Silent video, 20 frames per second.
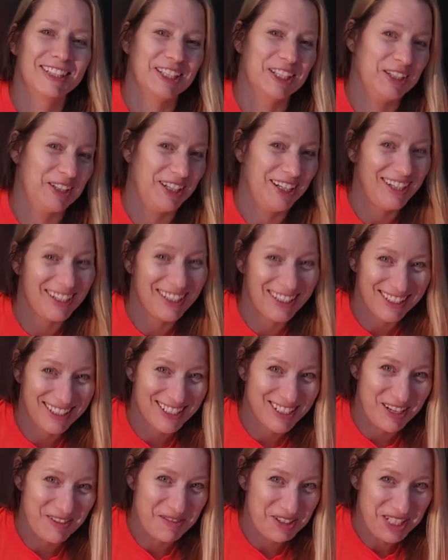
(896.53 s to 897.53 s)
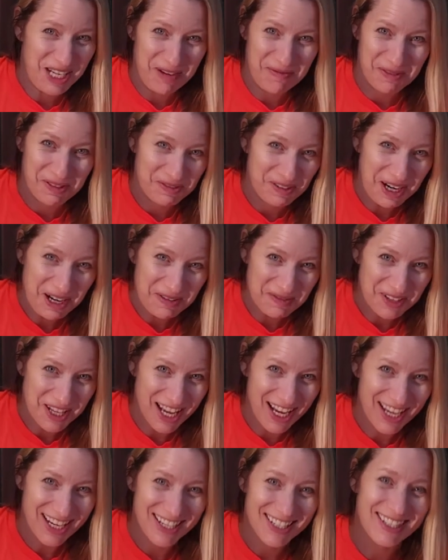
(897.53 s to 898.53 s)
Alright, it's almost time for
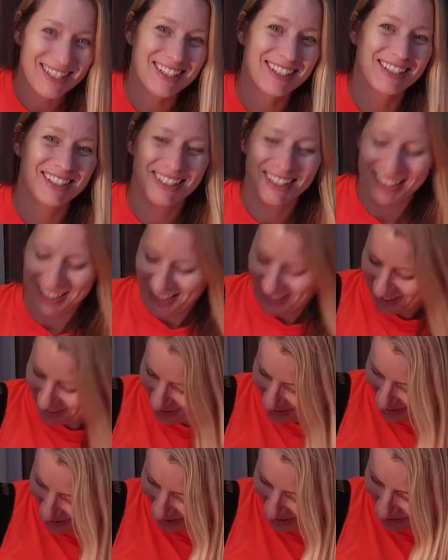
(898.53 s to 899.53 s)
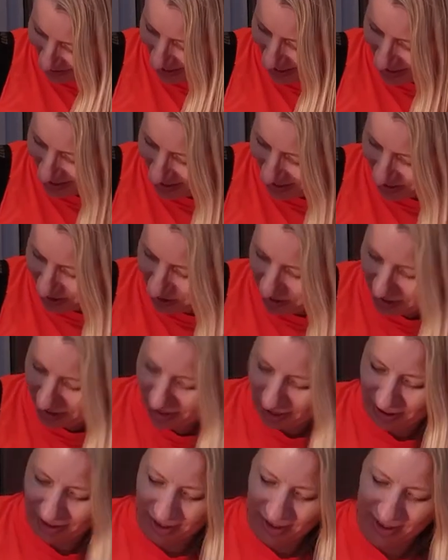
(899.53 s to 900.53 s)
fireflies. We had to go and
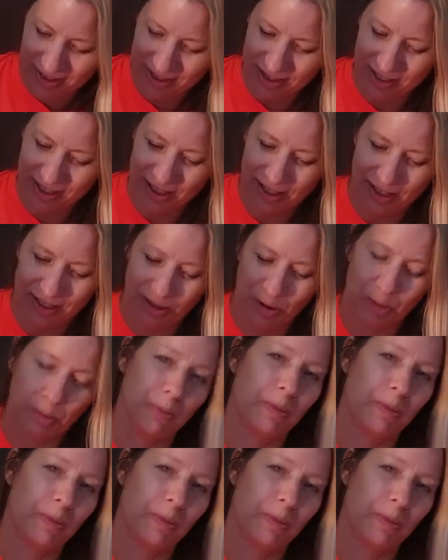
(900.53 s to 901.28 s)
get this little